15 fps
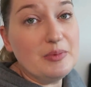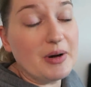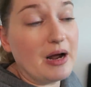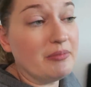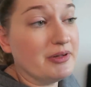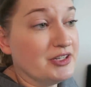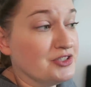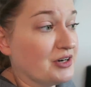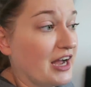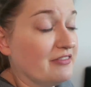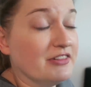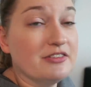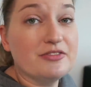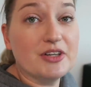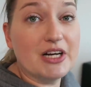probably
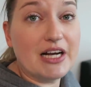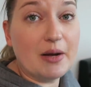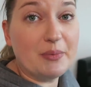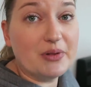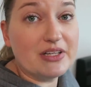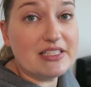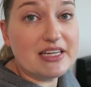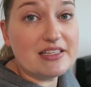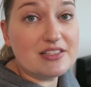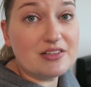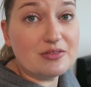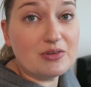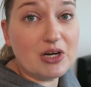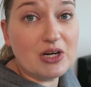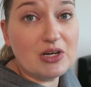drive it for a couple of days
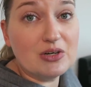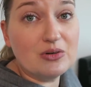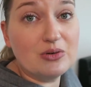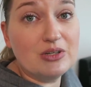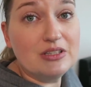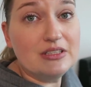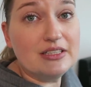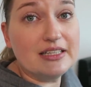in a row,